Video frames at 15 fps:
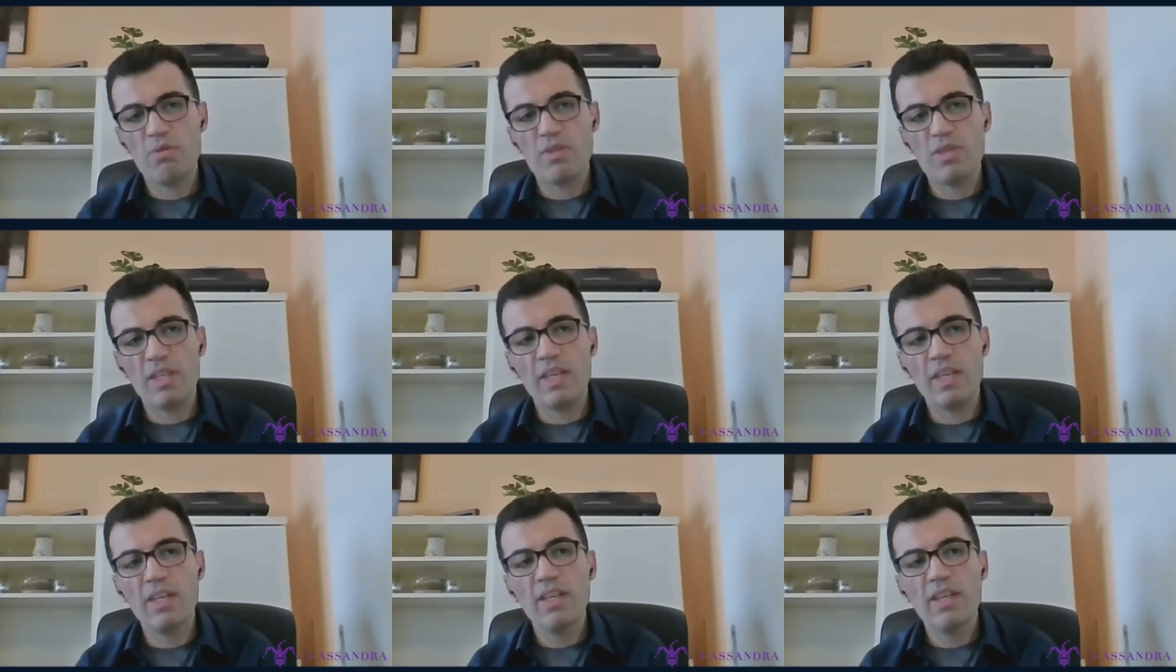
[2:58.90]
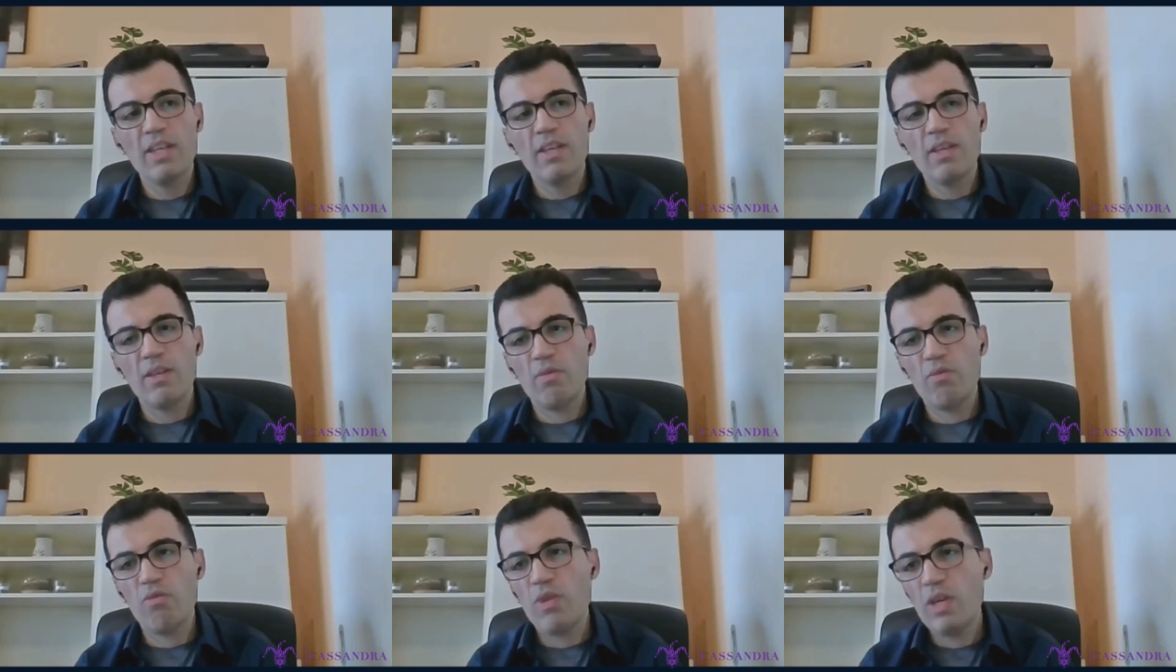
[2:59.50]
to see
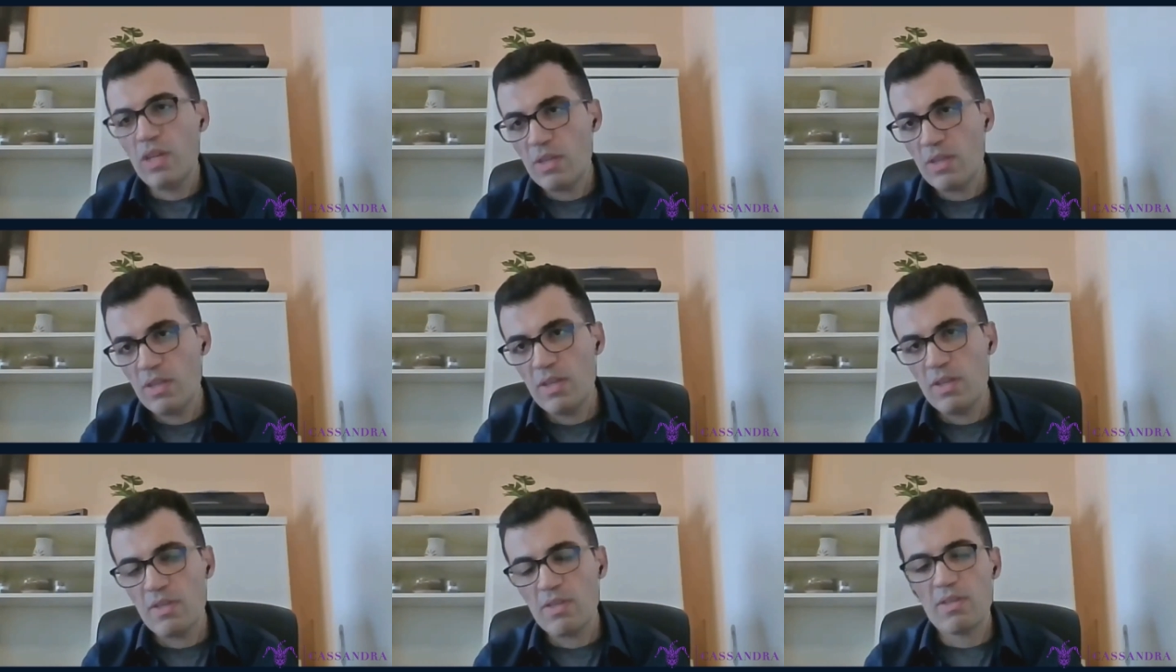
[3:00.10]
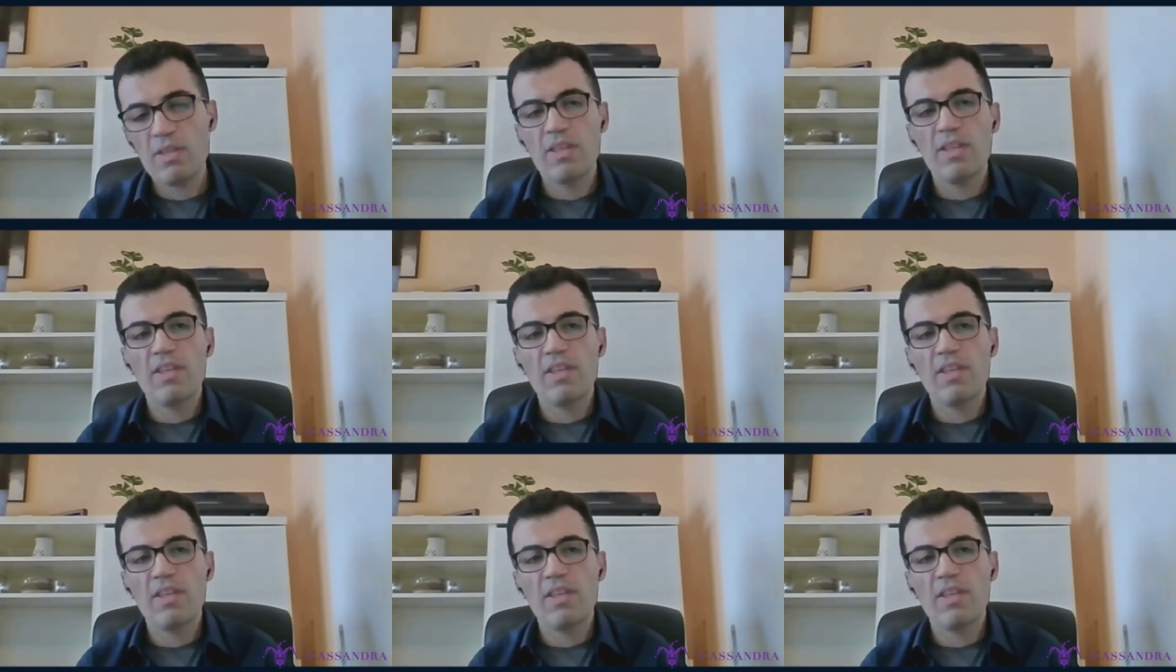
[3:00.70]
where it is